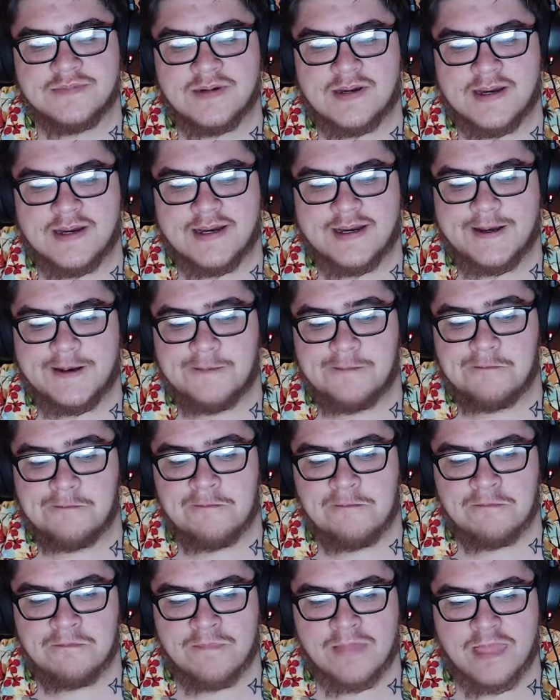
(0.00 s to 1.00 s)
Um,
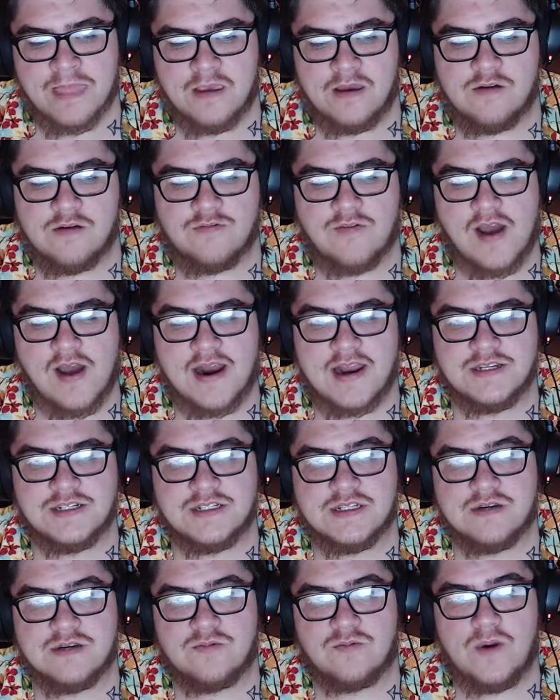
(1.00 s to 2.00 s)
you know, Friday's
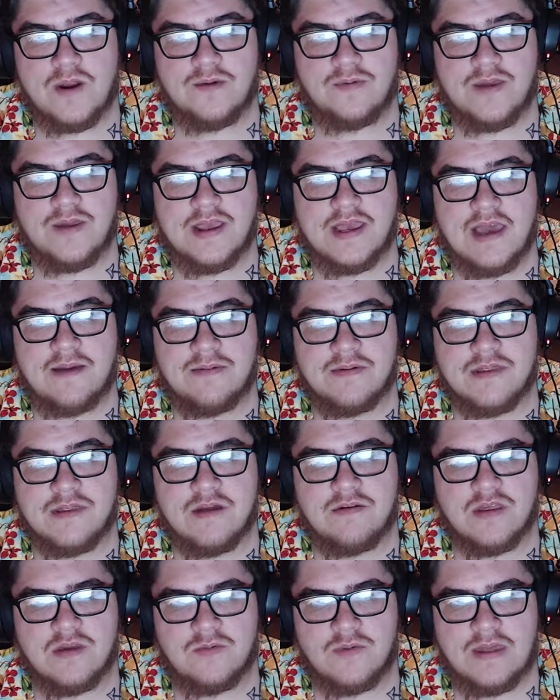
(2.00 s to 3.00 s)
just a week recap, not
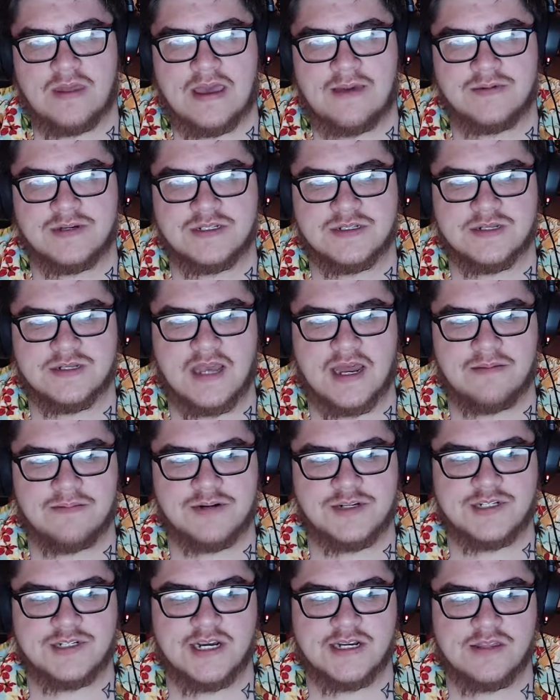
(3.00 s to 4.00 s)
really recap, but just kind of
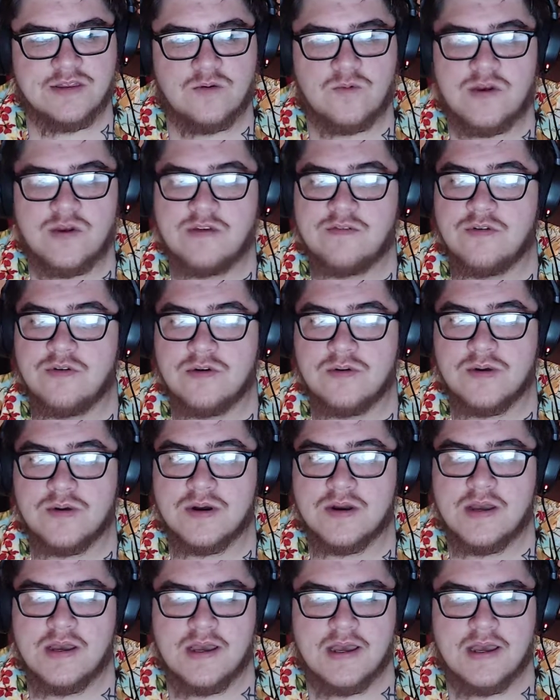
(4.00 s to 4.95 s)
projecting the week forward